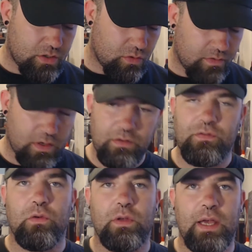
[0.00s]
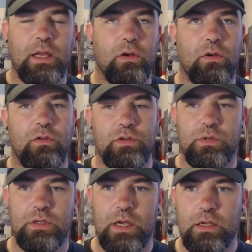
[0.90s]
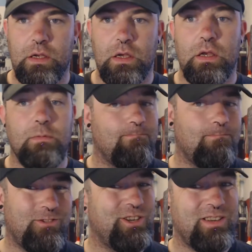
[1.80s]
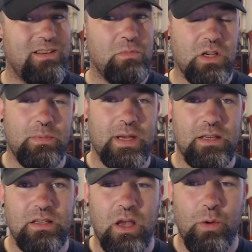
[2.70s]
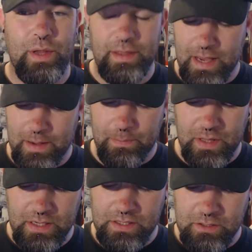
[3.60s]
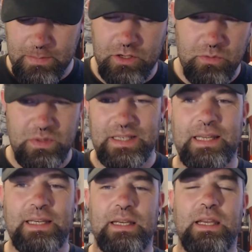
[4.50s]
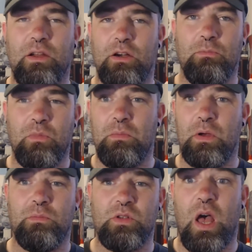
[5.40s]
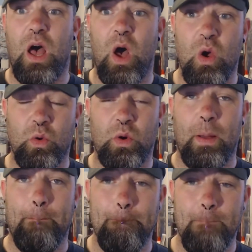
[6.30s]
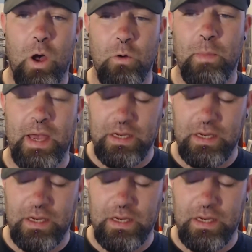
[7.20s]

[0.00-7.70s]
of like a fruit cake, like a Christmas cake. Traditionally, marzipan does go in that, but this smells particularly like my mum's own homemade